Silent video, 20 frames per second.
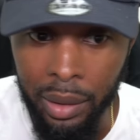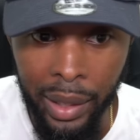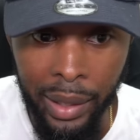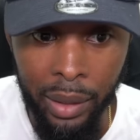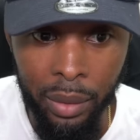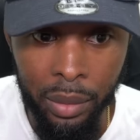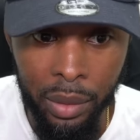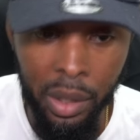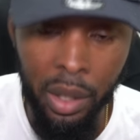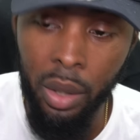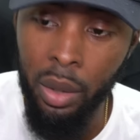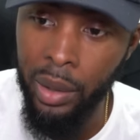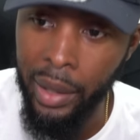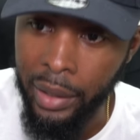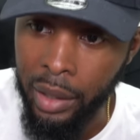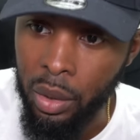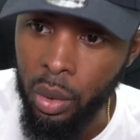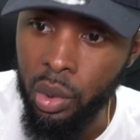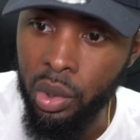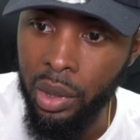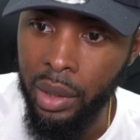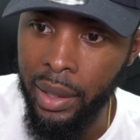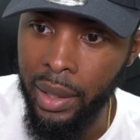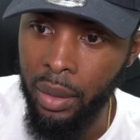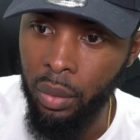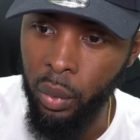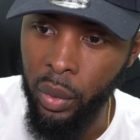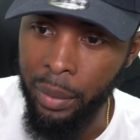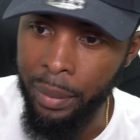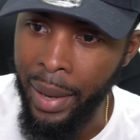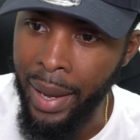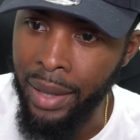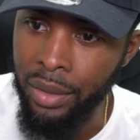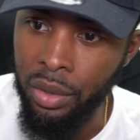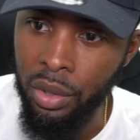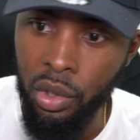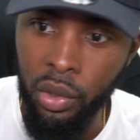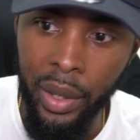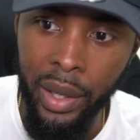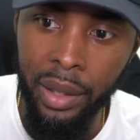Like you know, like usually in
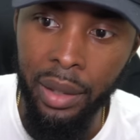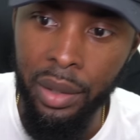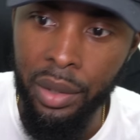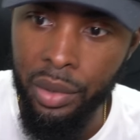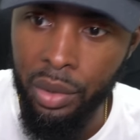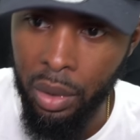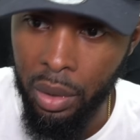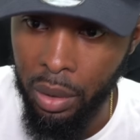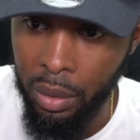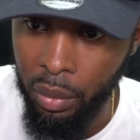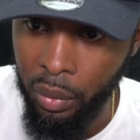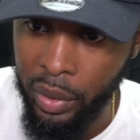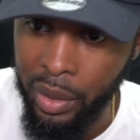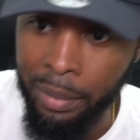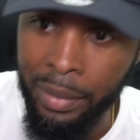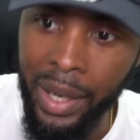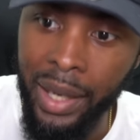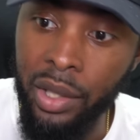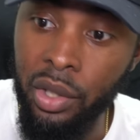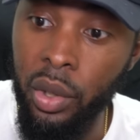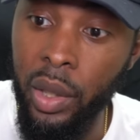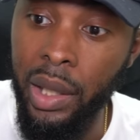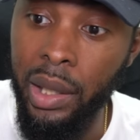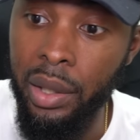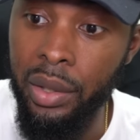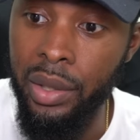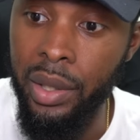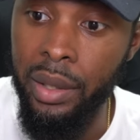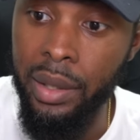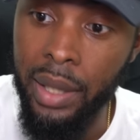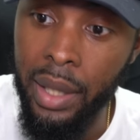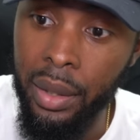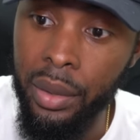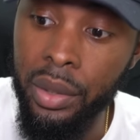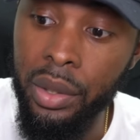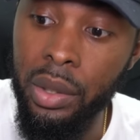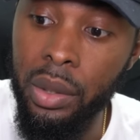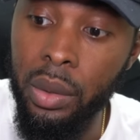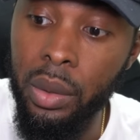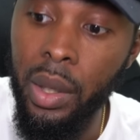remaster trailers or remake trailers, they tell
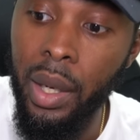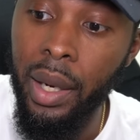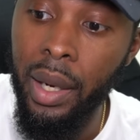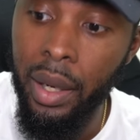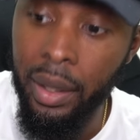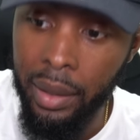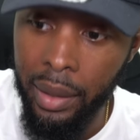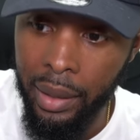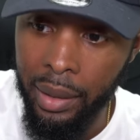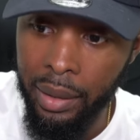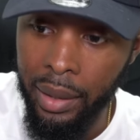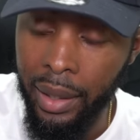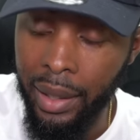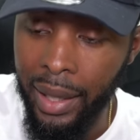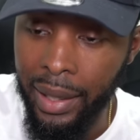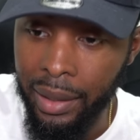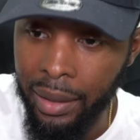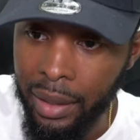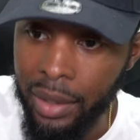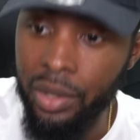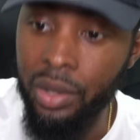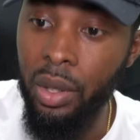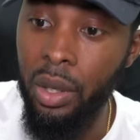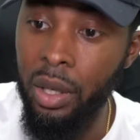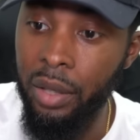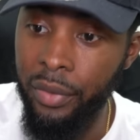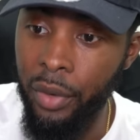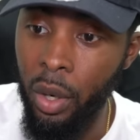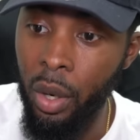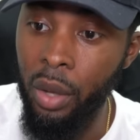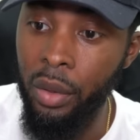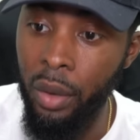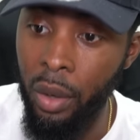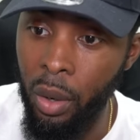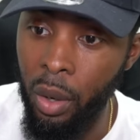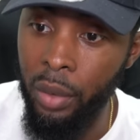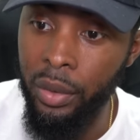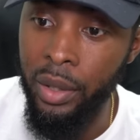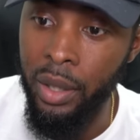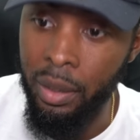you they they like list off all
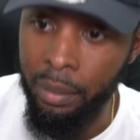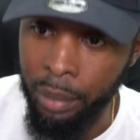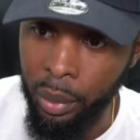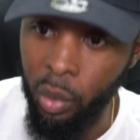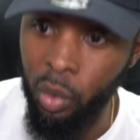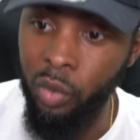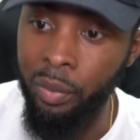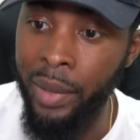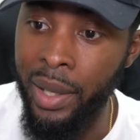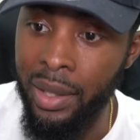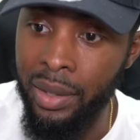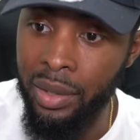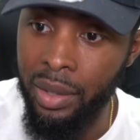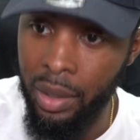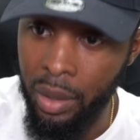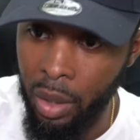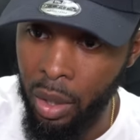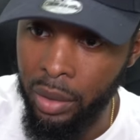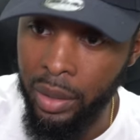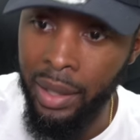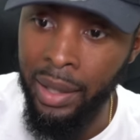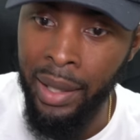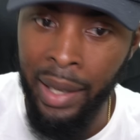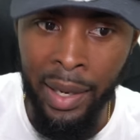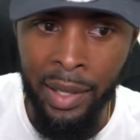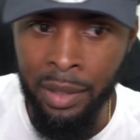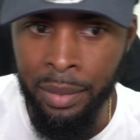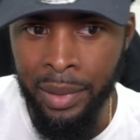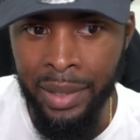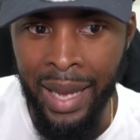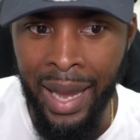all the improvements and all the enhancements.